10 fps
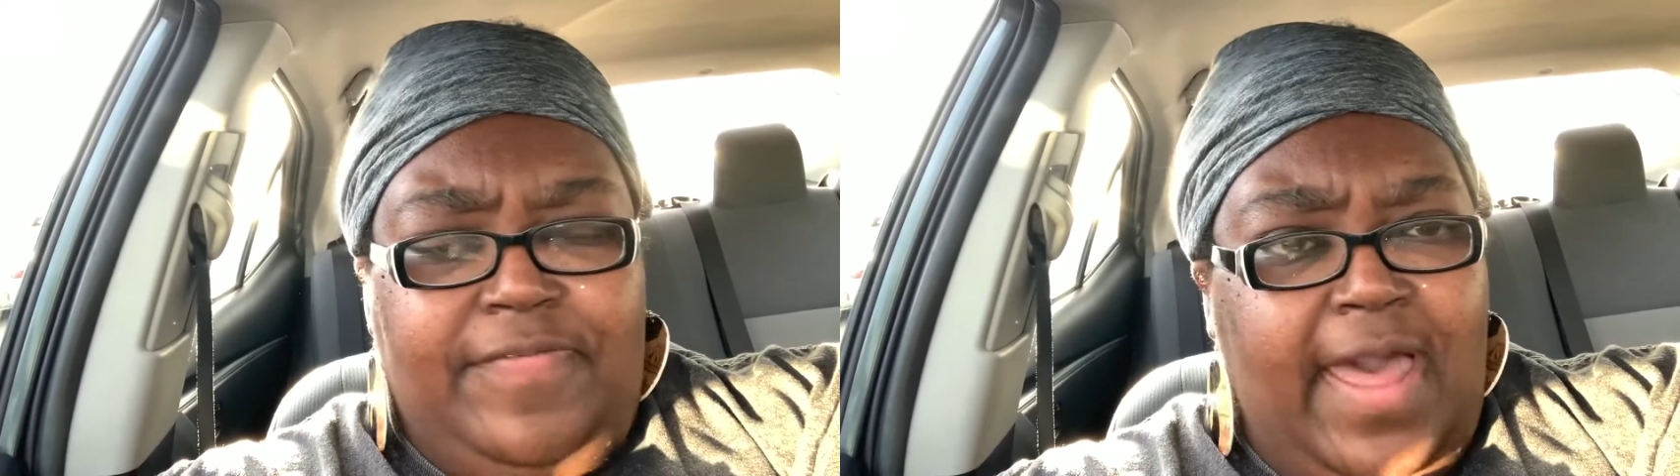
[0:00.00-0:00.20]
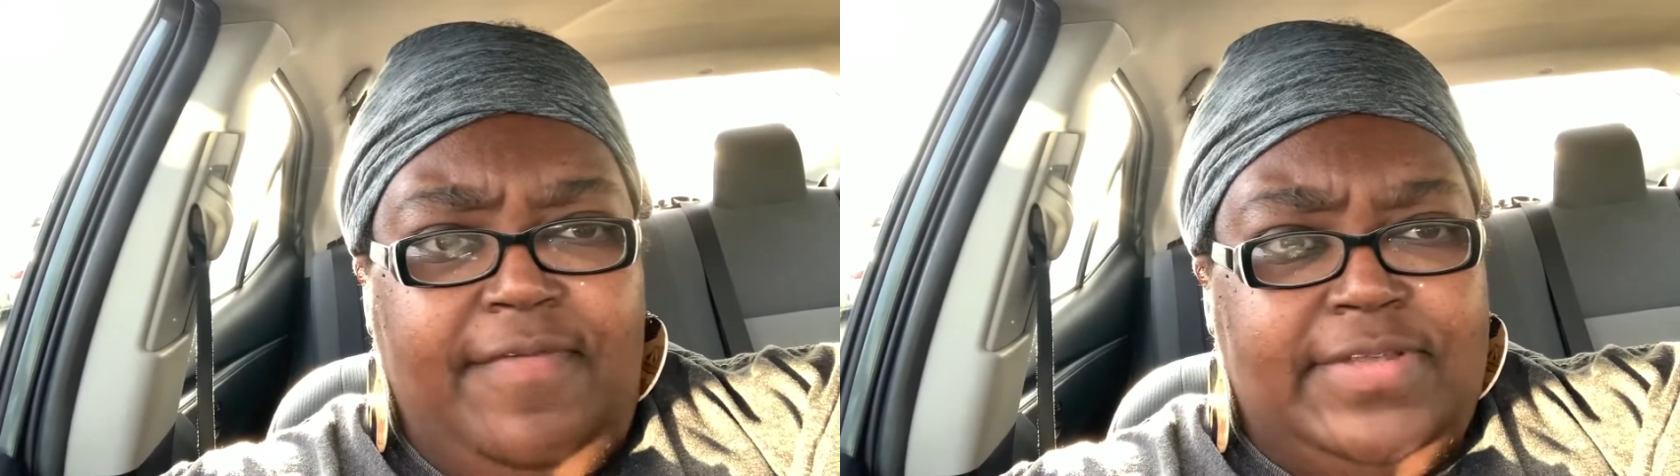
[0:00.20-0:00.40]

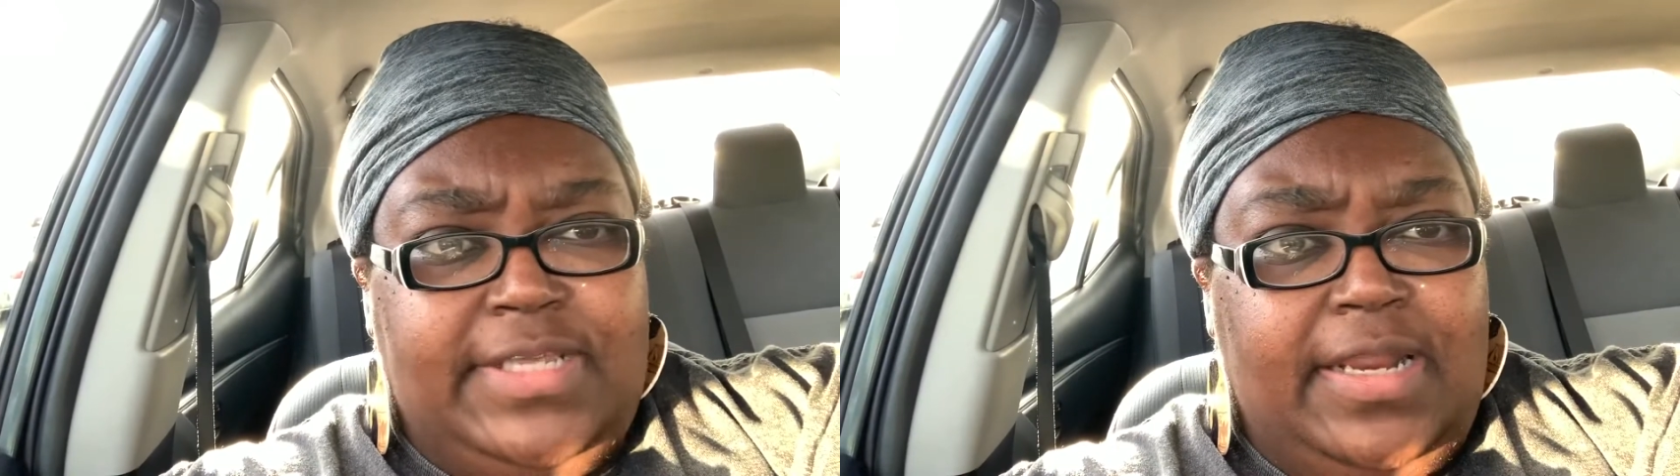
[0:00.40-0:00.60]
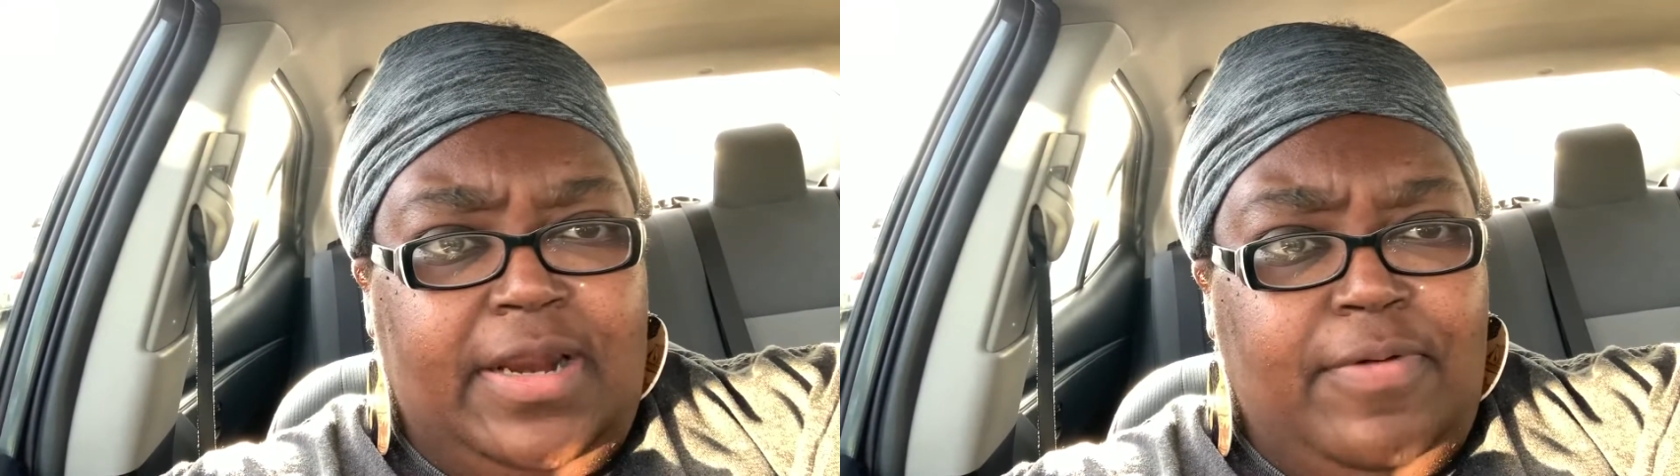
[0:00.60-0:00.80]
if I haven't
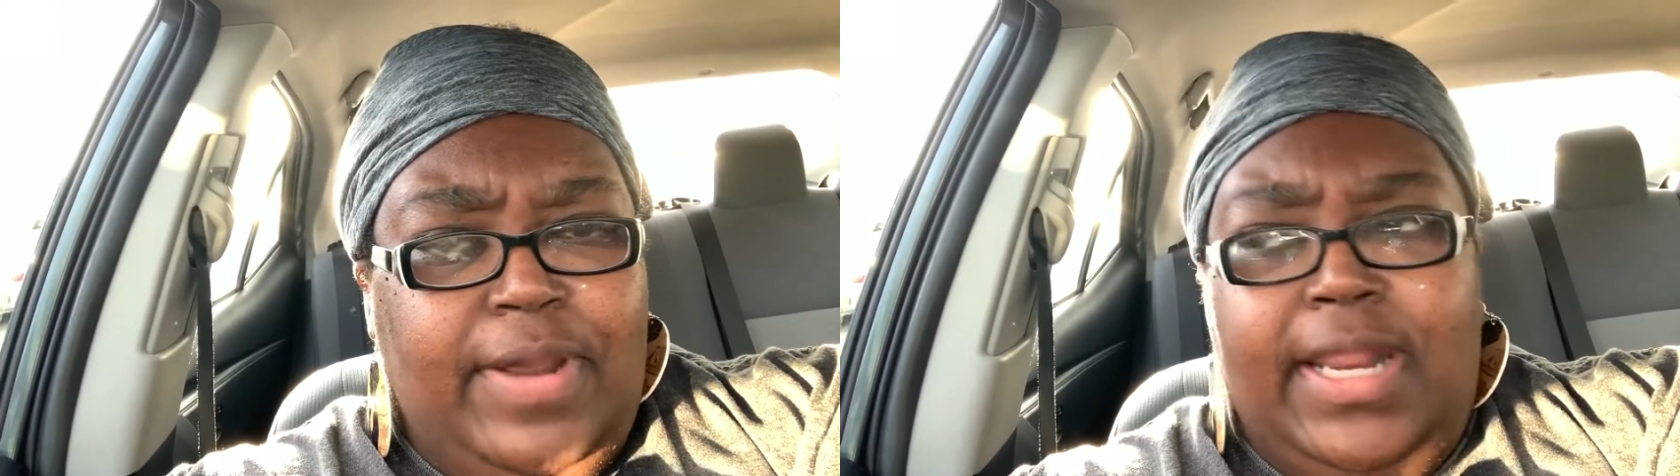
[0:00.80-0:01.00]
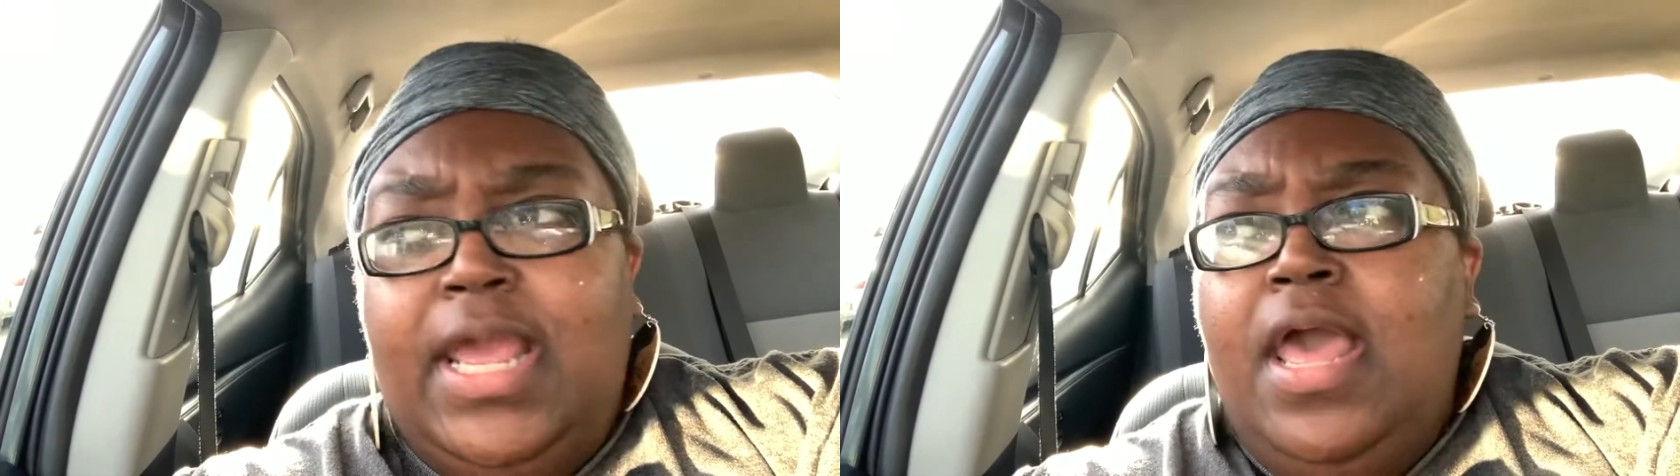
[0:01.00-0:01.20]
said it
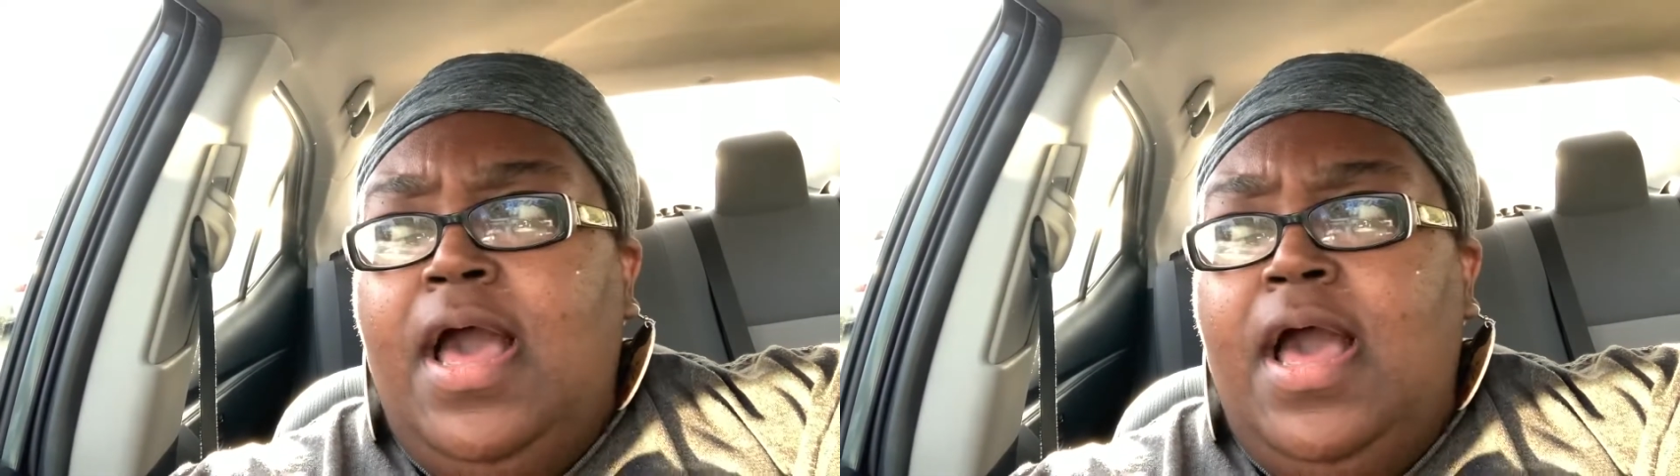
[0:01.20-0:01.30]
already.